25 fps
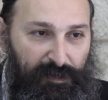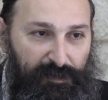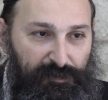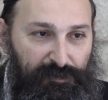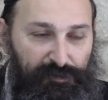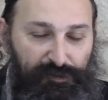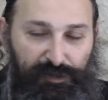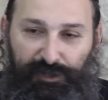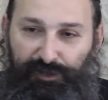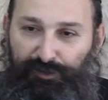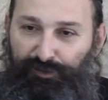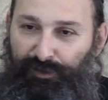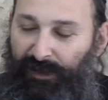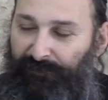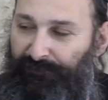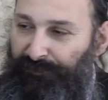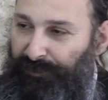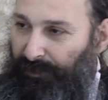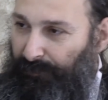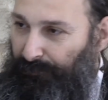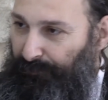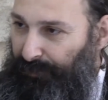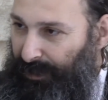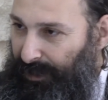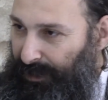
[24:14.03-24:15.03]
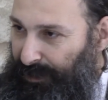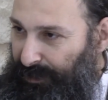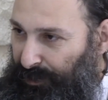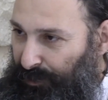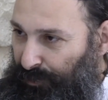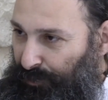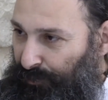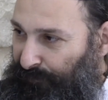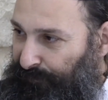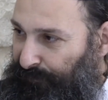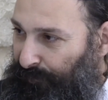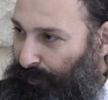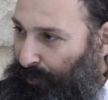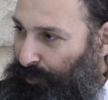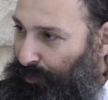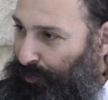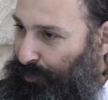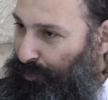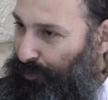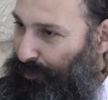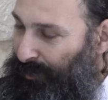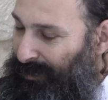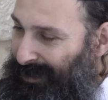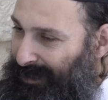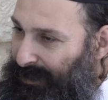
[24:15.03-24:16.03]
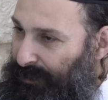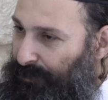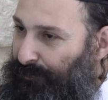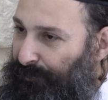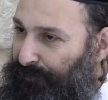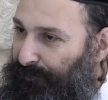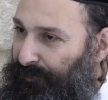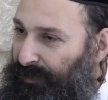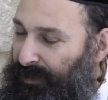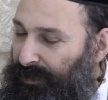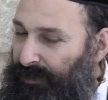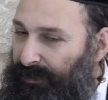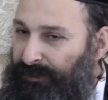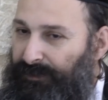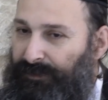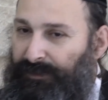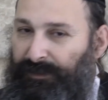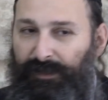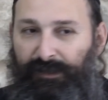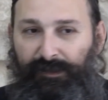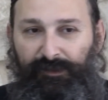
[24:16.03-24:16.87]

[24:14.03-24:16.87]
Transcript: You need to have the ability to focus on little things.